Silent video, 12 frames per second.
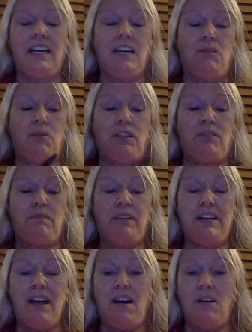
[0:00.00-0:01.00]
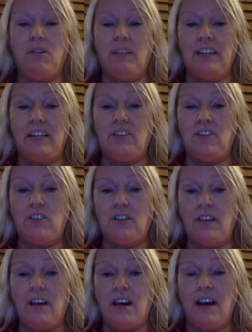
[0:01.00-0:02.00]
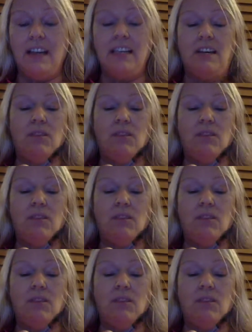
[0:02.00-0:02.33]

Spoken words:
It would have been out in July.